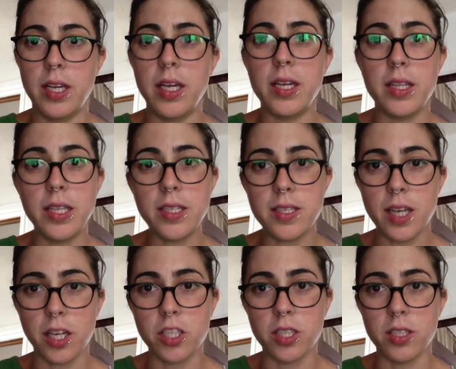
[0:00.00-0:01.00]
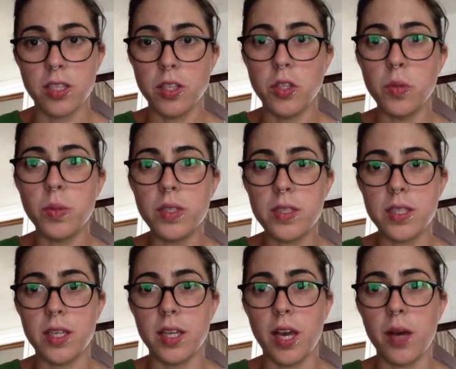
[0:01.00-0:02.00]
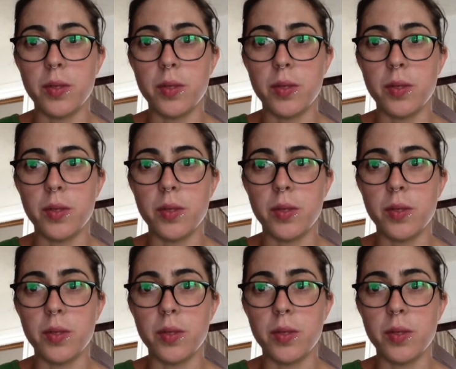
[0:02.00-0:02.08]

In this section, you will see how